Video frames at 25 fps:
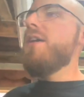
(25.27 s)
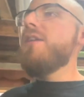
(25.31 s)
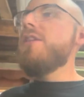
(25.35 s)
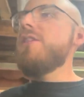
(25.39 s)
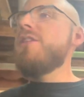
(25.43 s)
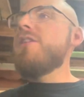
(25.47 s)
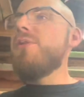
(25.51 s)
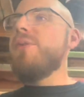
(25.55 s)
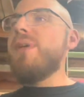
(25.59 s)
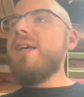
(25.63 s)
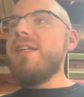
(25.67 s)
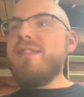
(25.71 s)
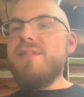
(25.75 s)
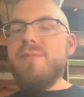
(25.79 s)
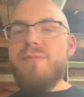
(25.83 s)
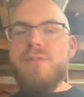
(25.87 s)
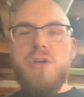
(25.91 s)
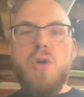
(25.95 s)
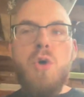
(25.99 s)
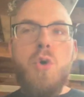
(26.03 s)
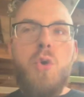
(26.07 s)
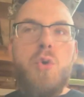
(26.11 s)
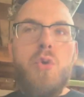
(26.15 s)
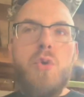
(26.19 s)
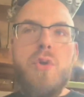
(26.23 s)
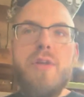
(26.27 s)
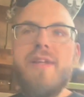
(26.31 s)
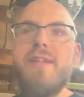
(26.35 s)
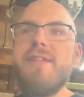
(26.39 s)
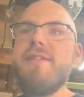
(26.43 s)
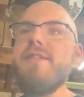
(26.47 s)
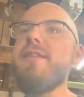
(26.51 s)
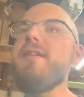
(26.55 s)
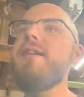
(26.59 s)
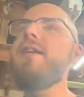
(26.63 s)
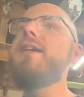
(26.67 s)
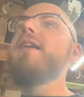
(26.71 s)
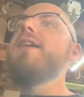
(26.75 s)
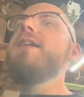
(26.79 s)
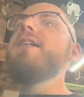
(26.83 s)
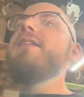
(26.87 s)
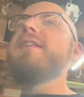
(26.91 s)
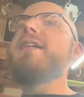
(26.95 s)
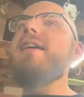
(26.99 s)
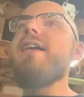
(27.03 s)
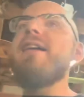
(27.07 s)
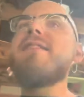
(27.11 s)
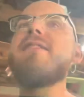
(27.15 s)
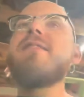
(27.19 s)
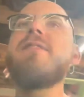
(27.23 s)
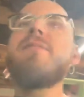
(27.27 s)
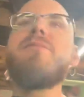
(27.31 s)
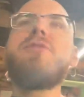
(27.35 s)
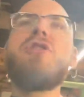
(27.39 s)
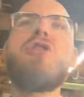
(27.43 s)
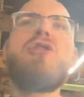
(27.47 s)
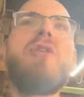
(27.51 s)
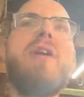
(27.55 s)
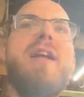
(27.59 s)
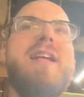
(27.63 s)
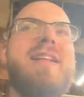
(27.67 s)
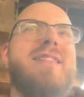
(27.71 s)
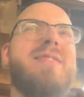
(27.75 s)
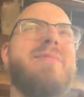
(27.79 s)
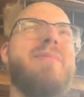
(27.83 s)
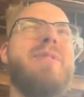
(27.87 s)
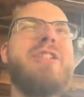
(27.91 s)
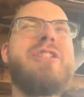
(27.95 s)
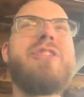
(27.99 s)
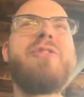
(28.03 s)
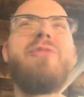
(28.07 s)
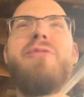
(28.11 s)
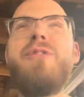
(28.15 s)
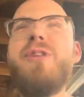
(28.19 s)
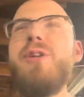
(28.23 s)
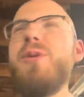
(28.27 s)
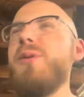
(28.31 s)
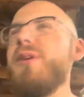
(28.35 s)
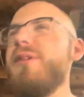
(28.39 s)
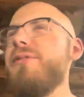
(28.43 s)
to get some coolant, to get some transmission fluid